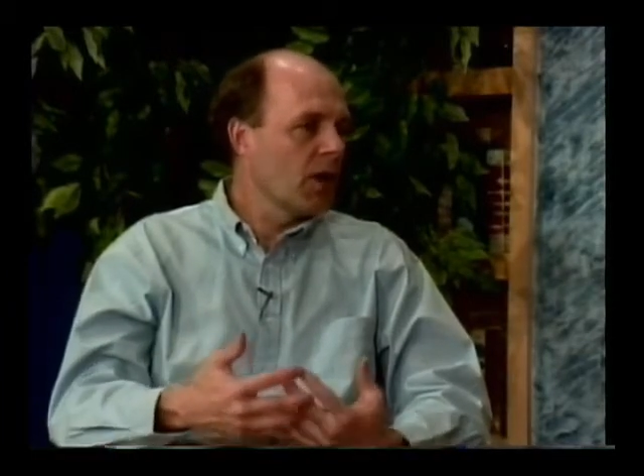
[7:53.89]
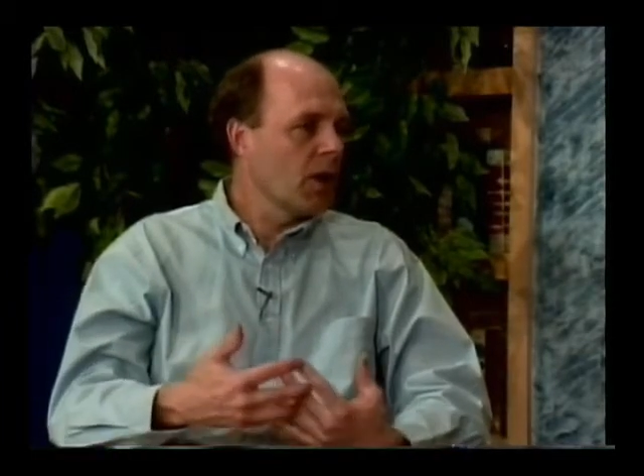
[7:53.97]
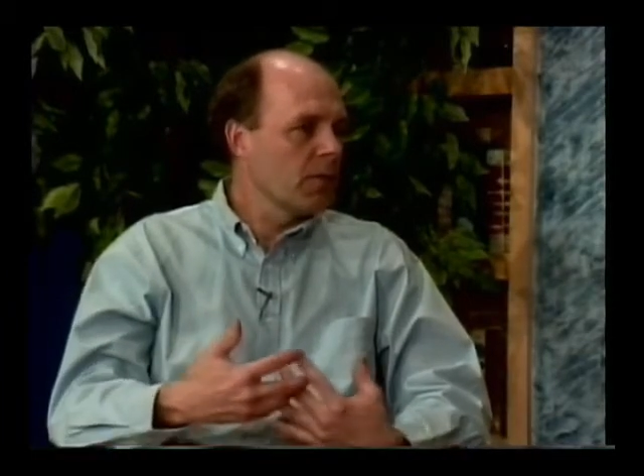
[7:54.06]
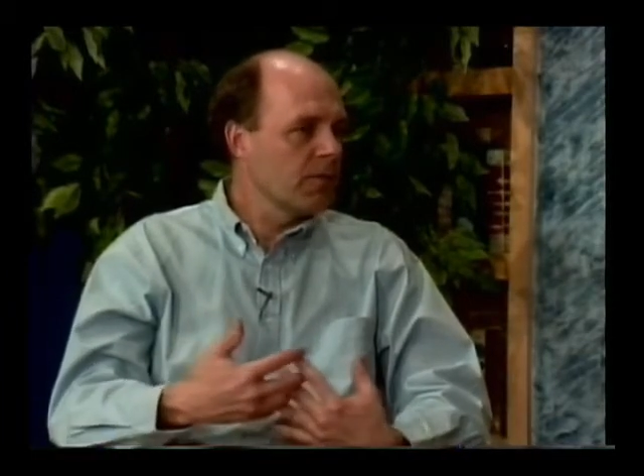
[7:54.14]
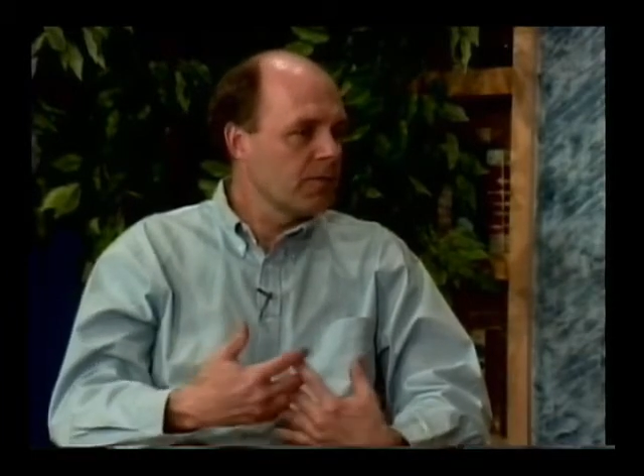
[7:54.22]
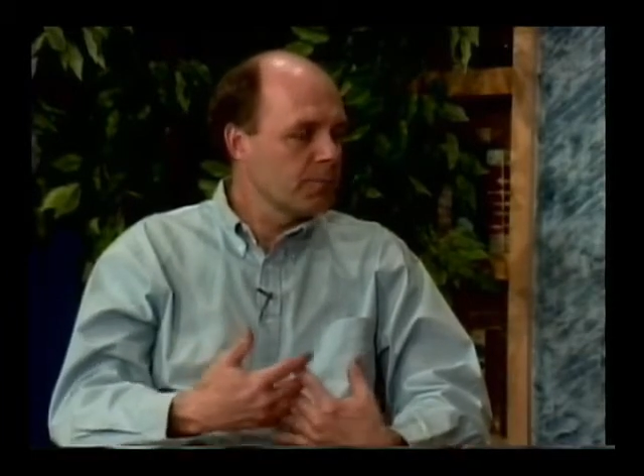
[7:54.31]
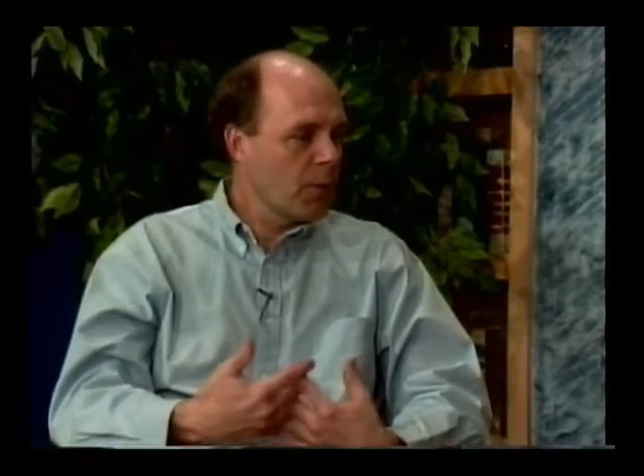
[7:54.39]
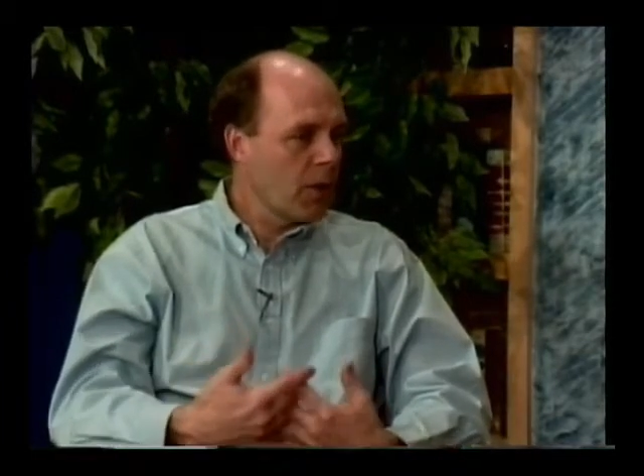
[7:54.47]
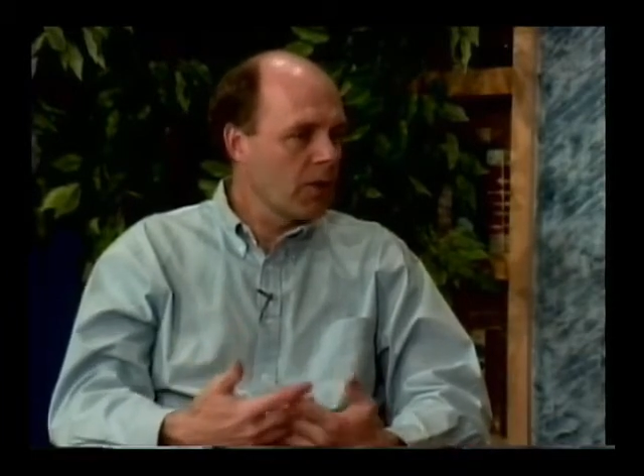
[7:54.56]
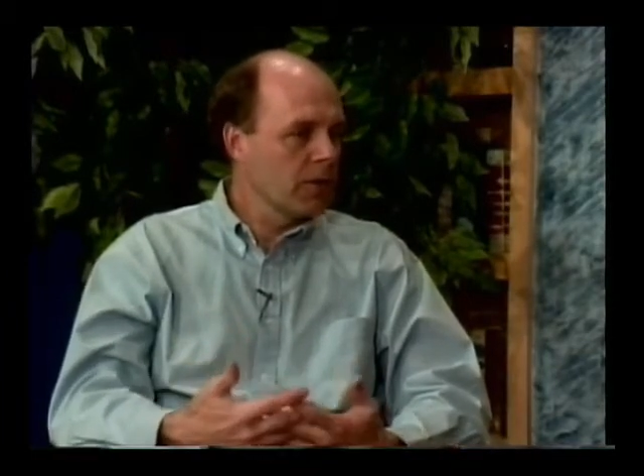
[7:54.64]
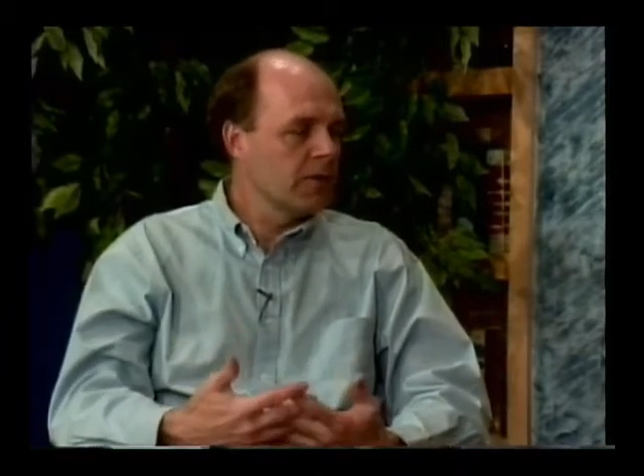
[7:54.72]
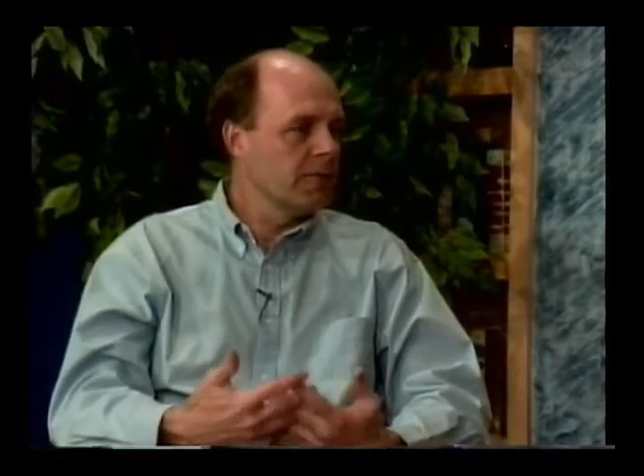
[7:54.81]
are
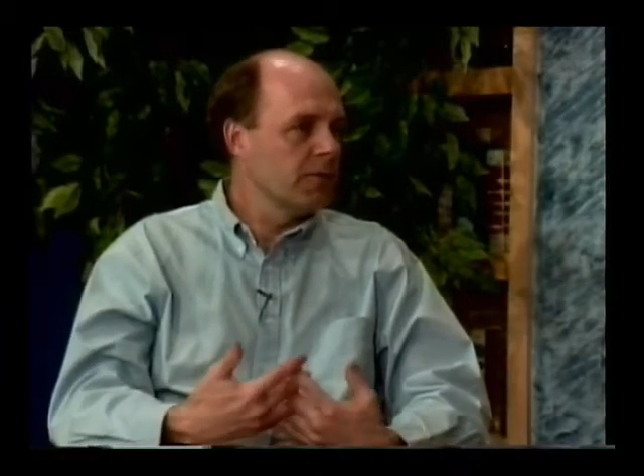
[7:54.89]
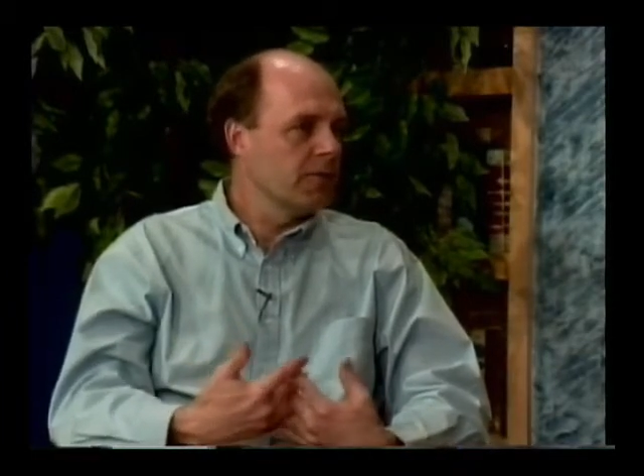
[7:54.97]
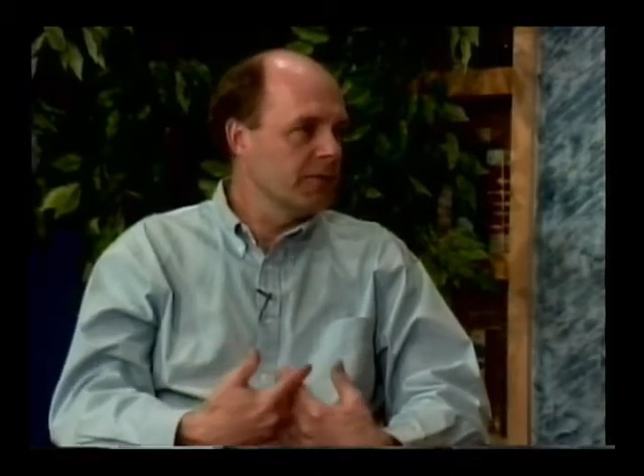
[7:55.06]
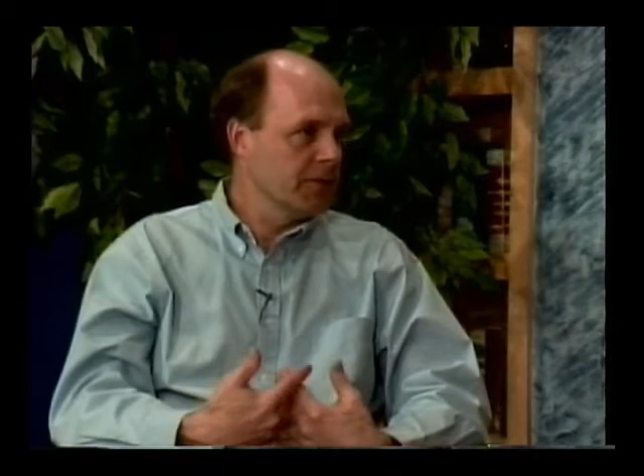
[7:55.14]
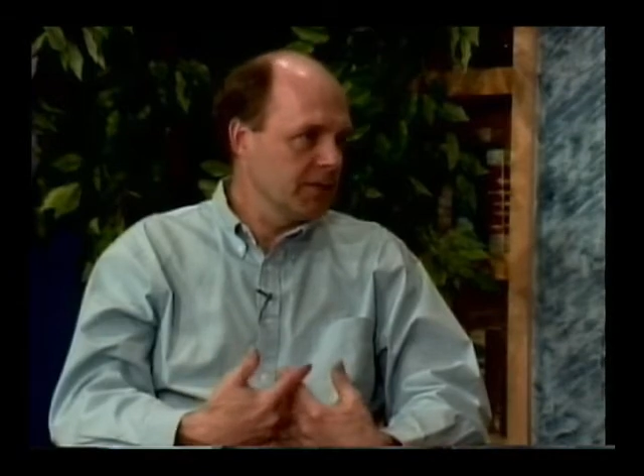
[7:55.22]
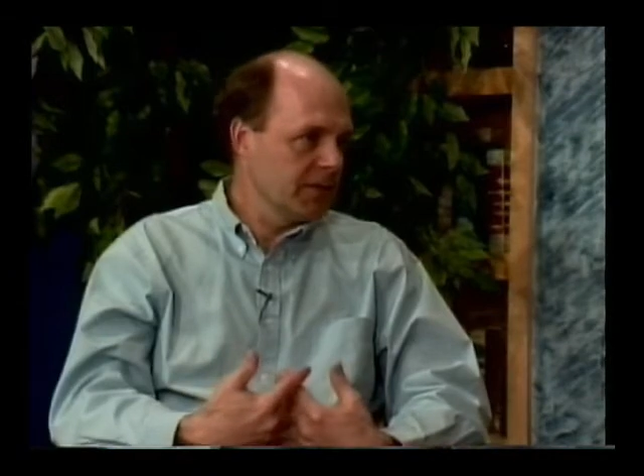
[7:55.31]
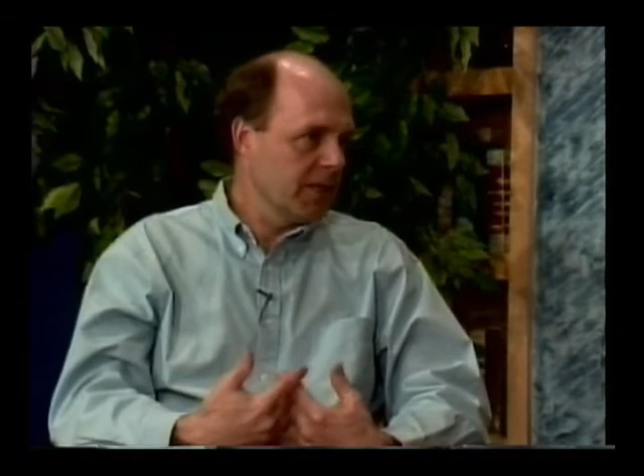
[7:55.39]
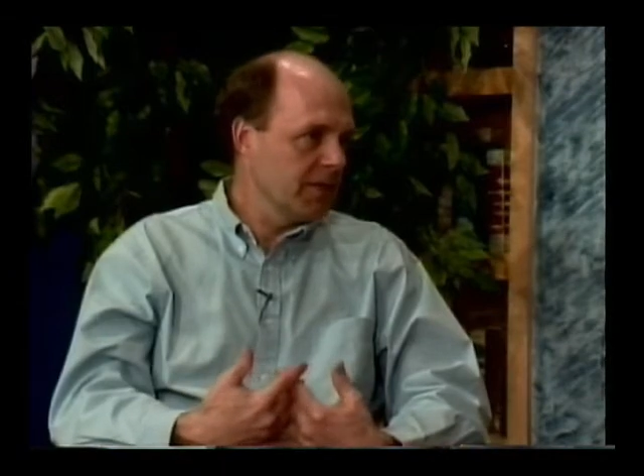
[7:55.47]
part of fulfilling